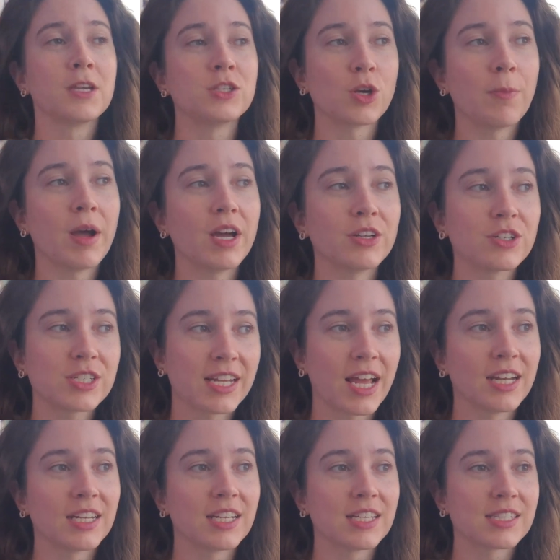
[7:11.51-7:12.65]
So my
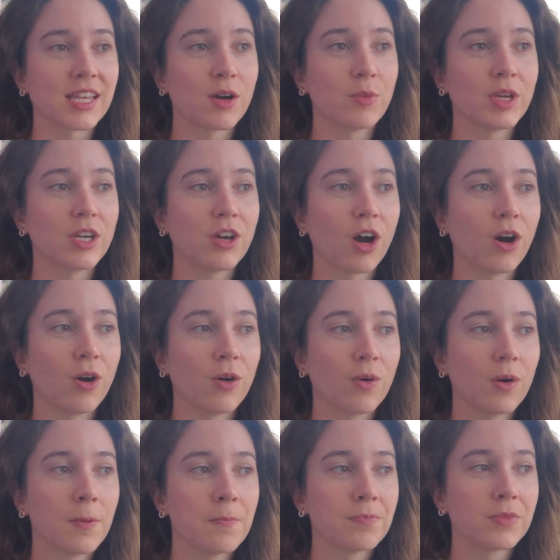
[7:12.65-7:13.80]
understanding is that we
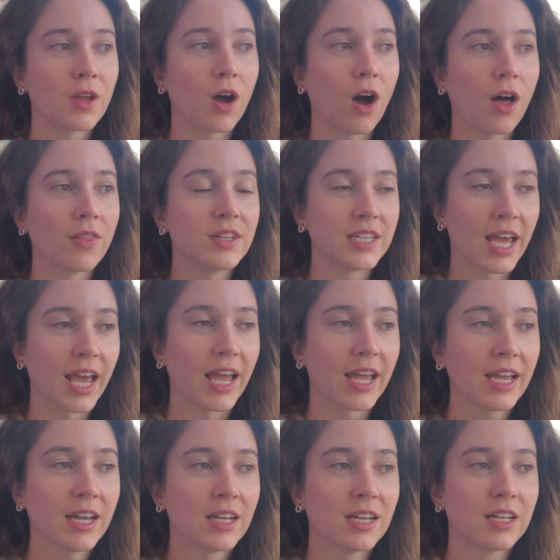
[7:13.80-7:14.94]
go on the
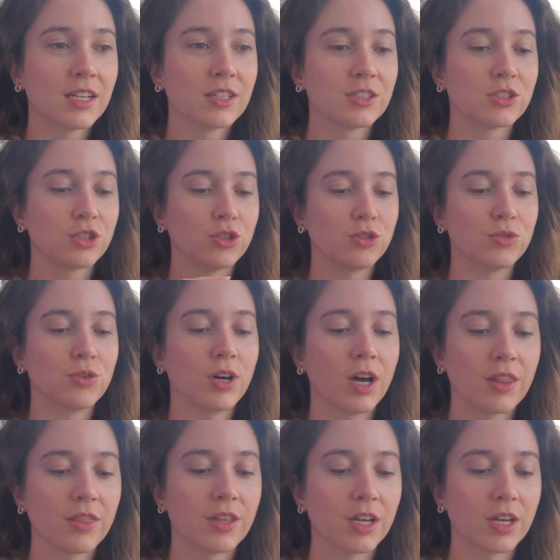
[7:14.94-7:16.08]
day to
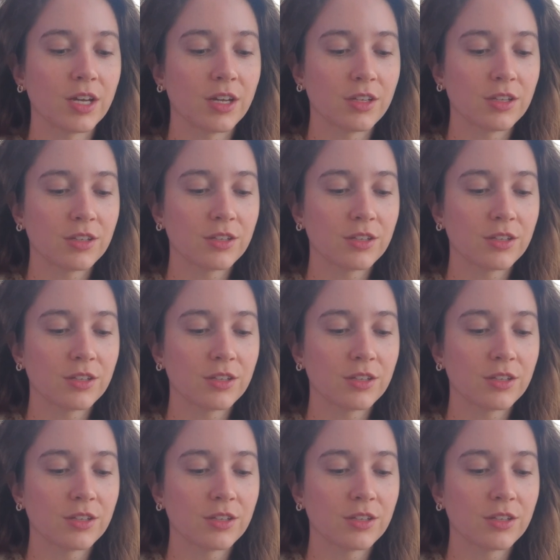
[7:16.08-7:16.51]
the